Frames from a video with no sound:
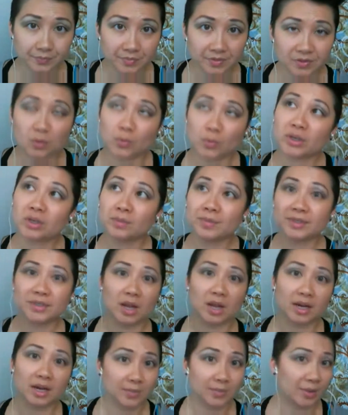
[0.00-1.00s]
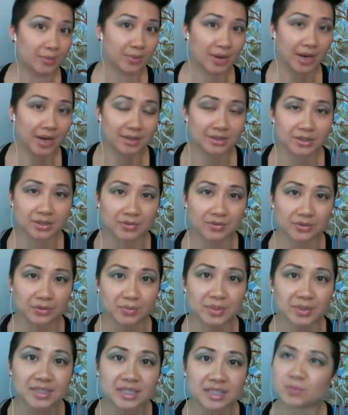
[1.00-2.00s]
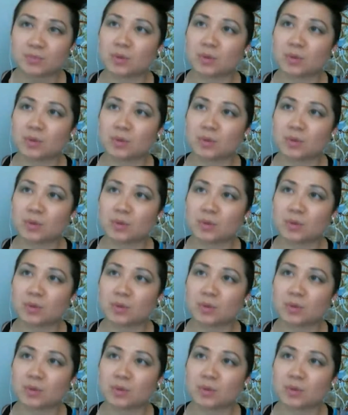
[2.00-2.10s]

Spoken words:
So we could be talking about brand here for business,